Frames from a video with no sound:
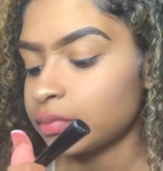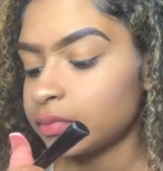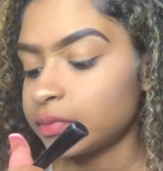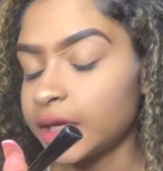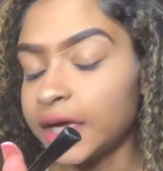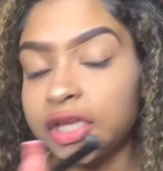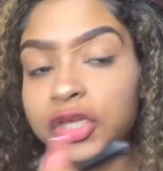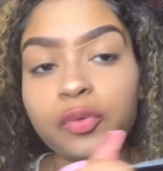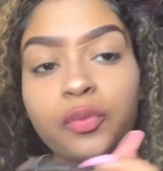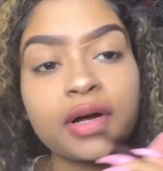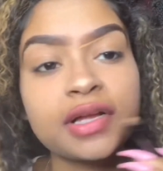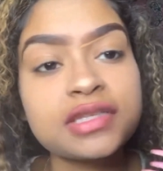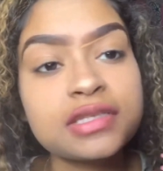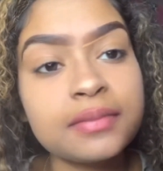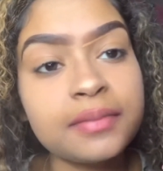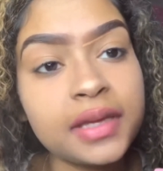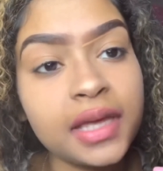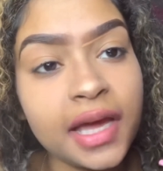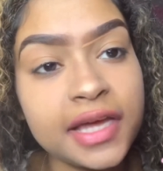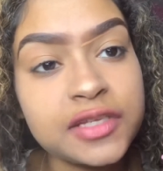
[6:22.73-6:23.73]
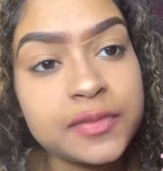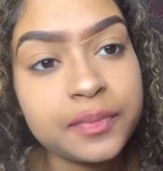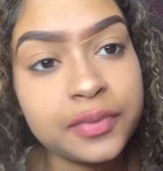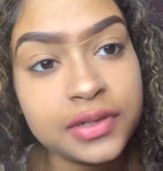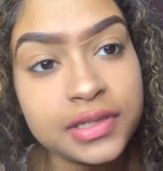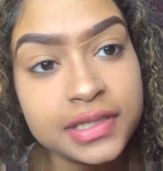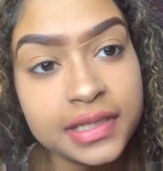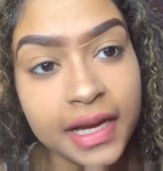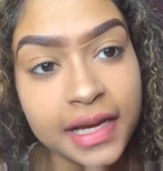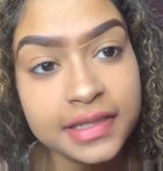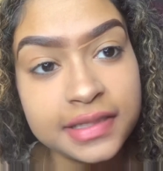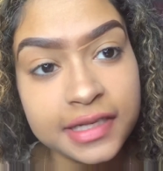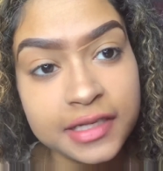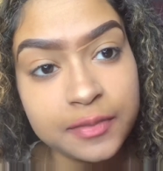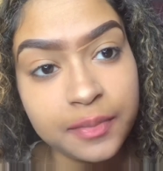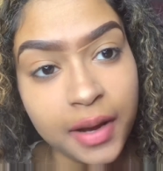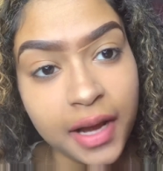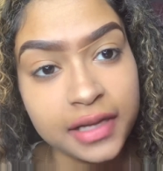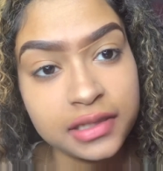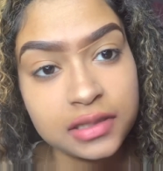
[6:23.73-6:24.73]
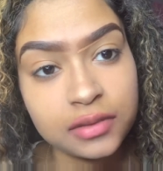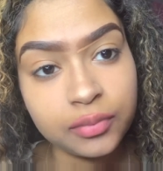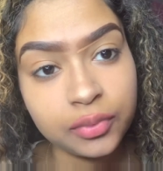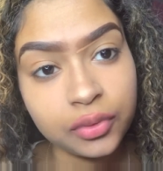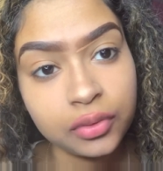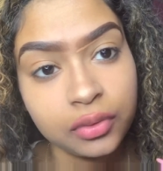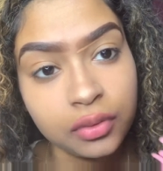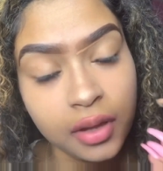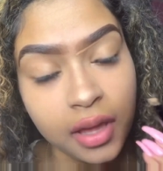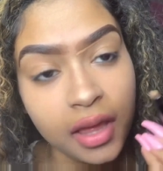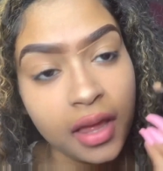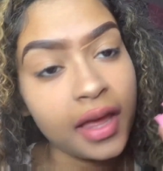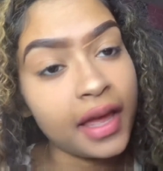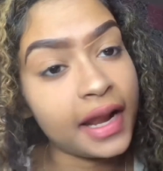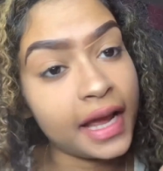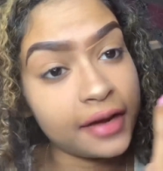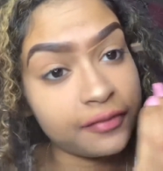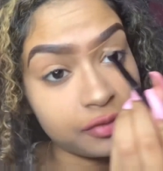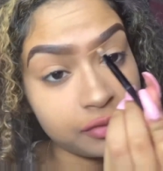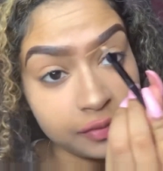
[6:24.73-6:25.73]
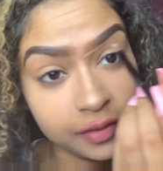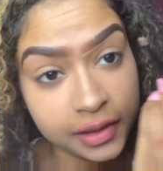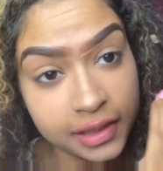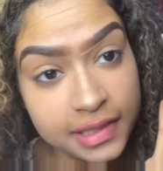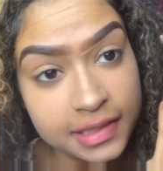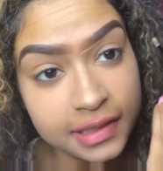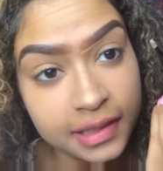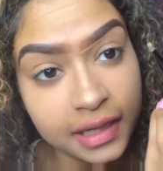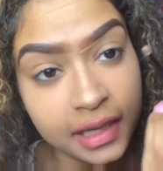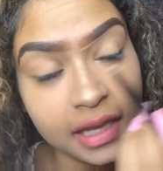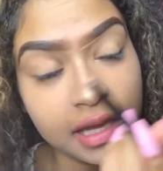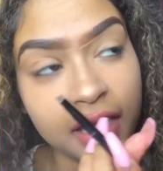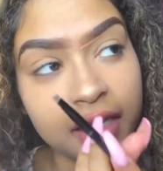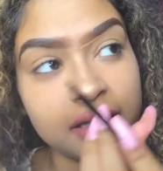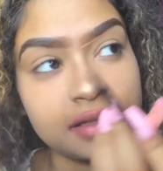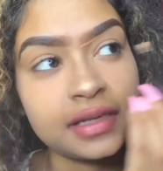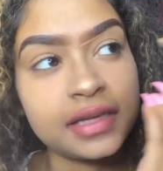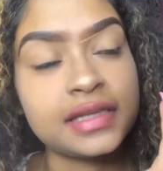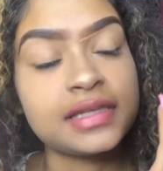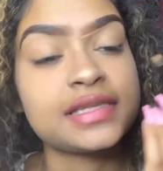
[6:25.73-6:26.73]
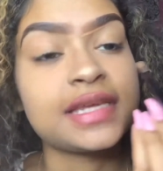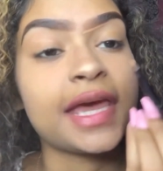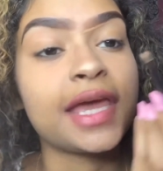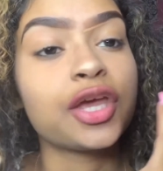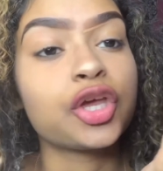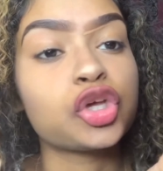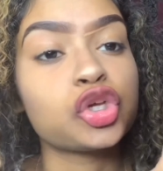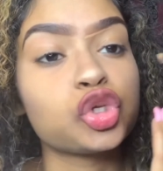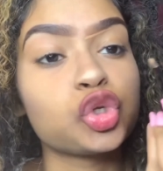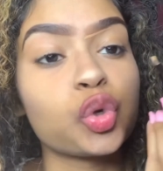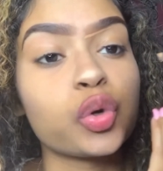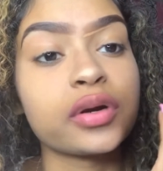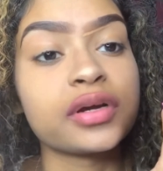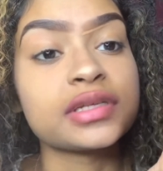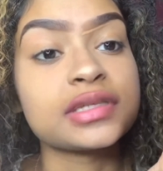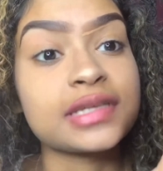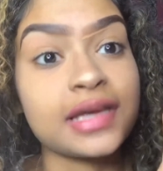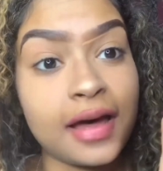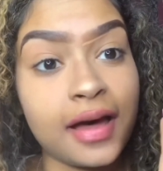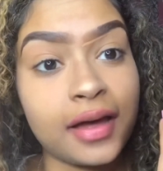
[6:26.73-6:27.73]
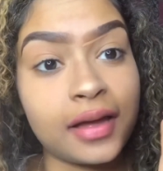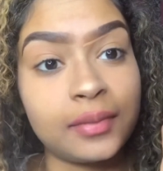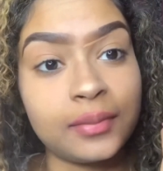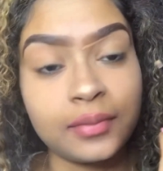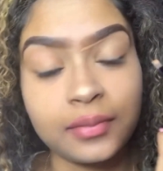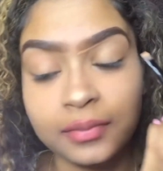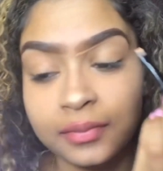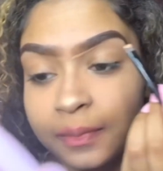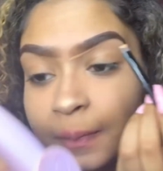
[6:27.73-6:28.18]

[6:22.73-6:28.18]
Now you want to be as precise as possible and have a really steady hand and take your time.